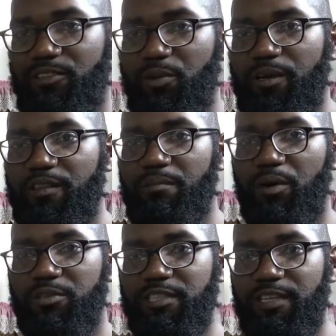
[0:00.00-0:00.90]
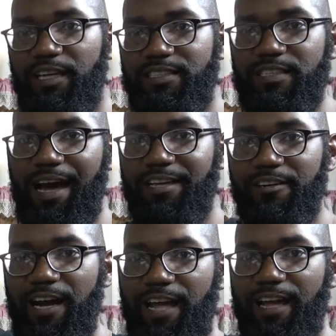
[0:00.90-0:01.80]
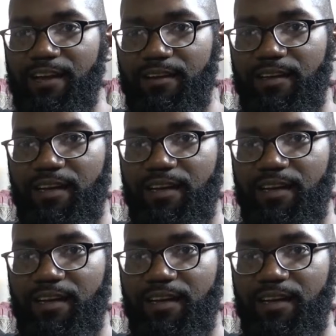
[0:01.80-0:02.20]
doing the motion. It's not your hand,